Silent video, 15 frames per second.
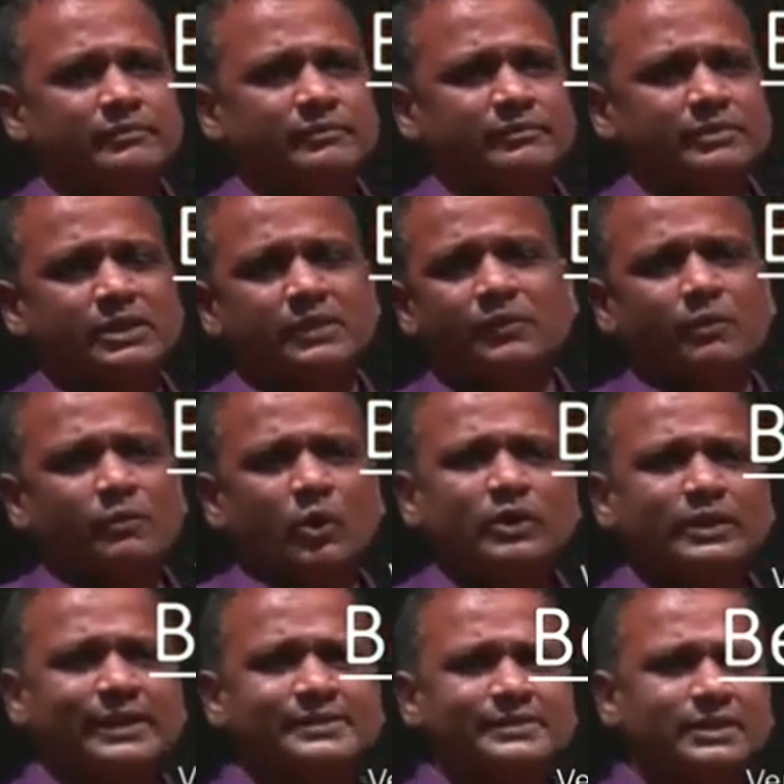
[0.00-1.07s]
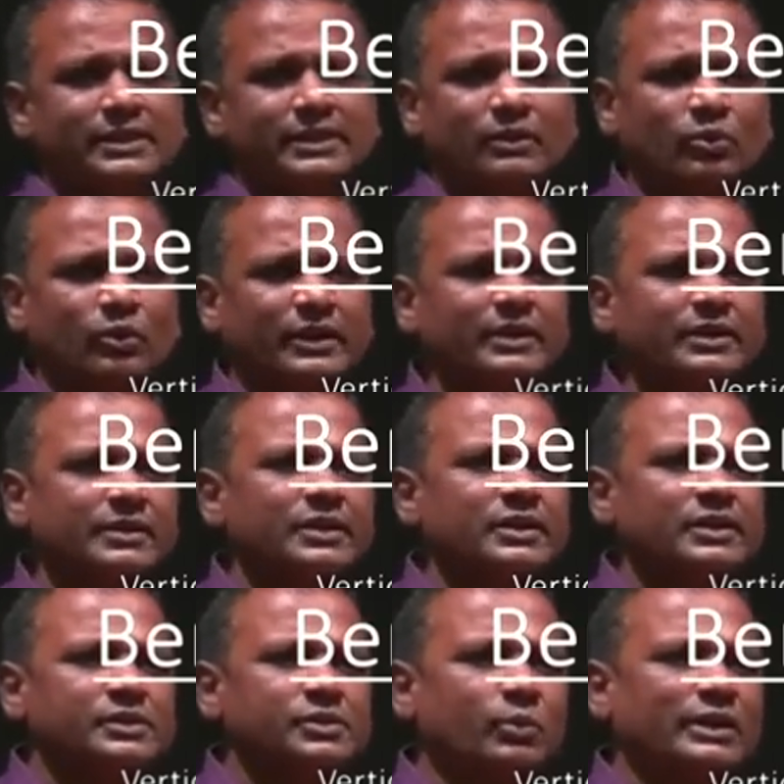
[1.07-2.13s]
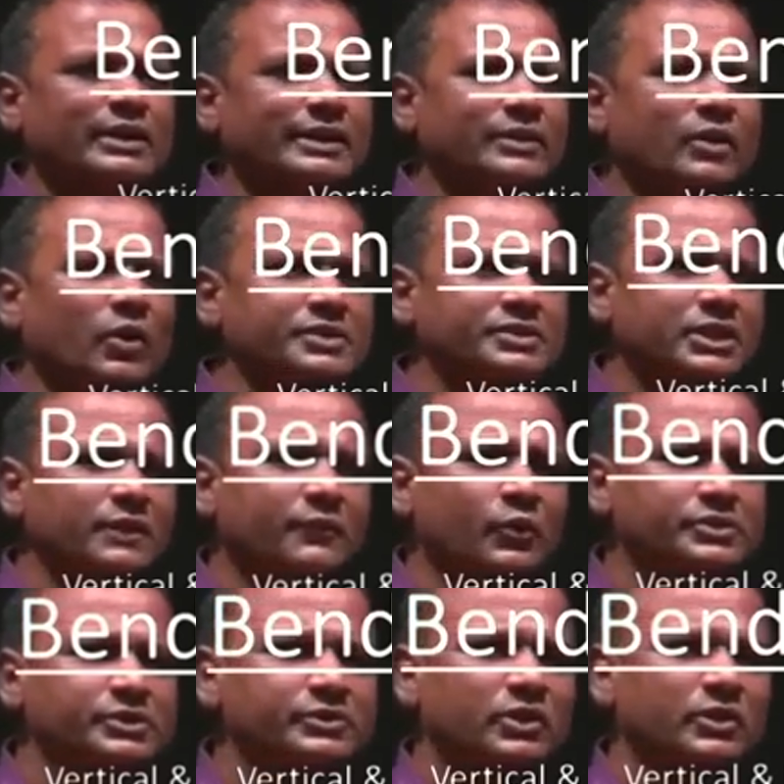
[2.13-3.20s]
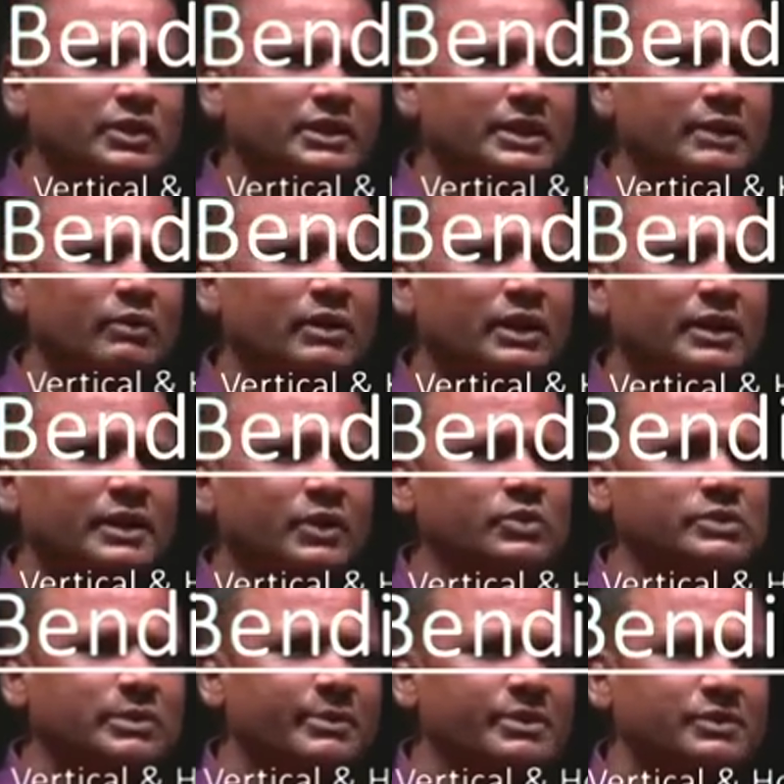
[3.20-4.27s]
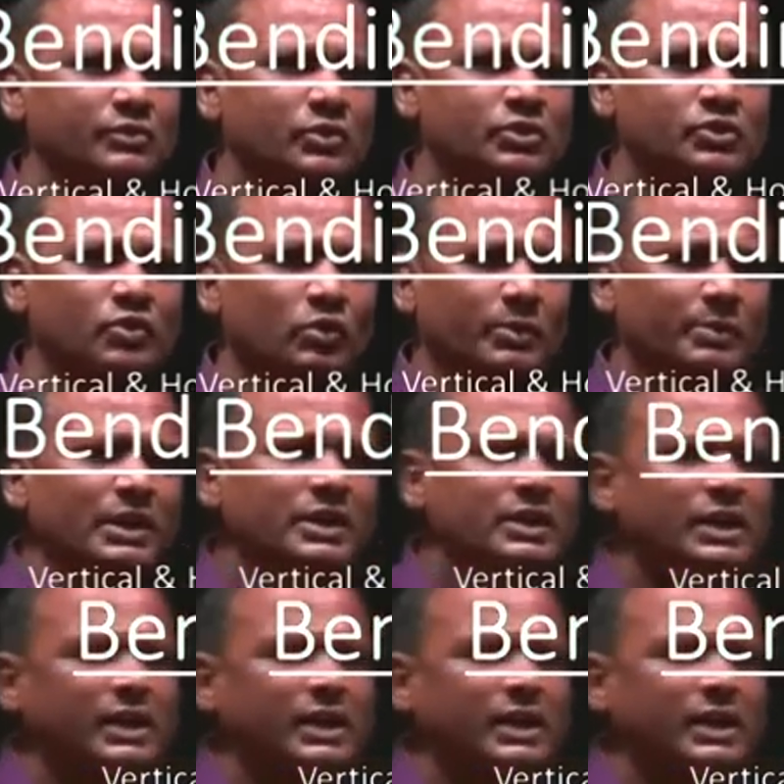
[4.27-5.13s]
So therefore we won't consider they over it. So only the horizontal forces, you know, the T1 and T2, summation of those two would be